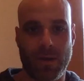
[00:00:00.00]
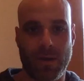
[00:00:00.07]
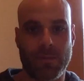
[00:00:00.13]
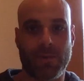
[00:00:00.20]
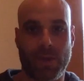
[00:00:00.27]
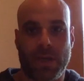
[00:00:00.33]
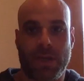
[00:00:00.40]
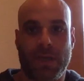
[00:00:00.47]

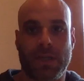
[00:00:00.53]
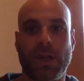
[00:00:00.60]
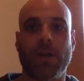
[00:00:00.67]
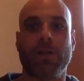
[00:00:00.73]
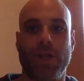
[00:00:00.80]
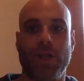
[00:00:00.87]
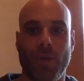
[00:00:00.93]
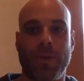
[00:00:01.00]
You need to
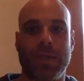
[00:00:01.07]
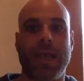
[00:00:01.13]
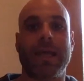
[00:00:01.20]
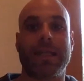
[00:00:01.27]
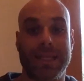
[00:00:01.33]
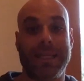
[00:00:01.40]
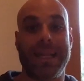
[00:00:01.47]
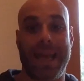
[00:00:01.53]
start doing
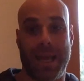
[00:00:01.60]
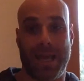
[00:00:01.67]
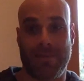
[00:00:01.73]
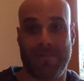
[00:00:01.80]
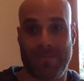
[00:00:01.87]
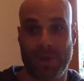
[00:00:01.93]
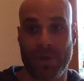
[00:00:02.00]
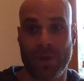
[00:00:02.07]
that today.
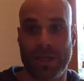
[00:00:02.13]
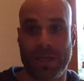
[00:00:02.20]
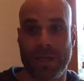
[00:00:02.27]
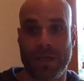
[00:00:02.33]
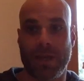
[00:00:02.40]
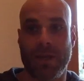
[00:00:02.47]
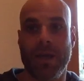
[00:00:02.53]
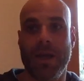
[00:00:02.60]
You need
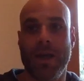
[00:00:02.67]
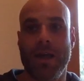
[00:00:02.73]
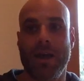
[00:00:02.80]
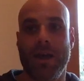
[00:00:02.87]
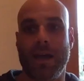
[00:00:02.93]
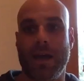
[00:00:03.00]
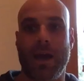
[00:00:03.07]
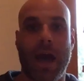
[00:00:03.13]
to,
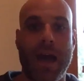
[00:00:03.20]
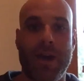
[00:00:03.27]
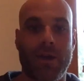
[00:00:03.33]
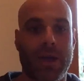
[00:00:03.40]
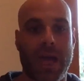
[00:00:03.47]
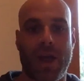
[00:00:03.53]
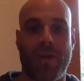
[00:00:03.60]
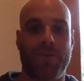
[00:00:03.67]
I don't
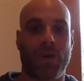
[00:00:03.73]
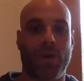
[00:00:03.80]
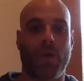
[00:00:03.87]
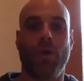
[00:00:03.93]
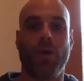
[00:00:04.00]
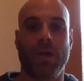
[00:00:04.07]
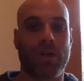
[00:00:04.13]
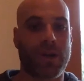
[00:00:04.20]
care if you're
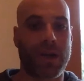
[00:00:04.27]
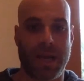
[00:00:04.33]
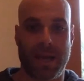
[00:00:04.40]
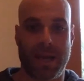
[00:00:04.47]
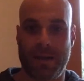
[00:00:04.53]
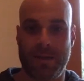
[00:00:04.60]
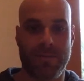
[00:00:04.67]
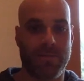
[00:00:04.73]
holding your
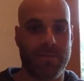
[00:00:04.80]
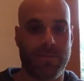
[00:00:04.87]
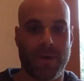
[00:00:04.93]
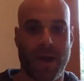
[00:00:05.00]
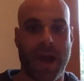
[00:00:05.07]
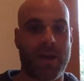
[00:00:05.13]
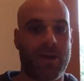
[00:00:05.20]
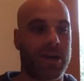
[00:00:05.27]
kid.
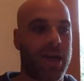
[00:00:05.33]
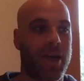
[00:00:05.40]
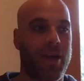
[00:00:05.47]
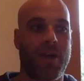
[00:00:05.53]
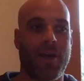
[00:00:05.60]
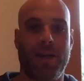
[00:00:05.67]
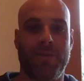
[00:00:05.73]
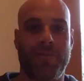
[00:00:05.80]
I don't
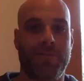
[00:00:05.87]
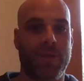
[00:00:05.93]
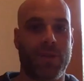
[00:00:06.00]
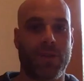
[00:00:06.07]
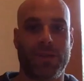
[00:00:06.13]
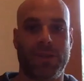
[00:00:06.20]
care if there's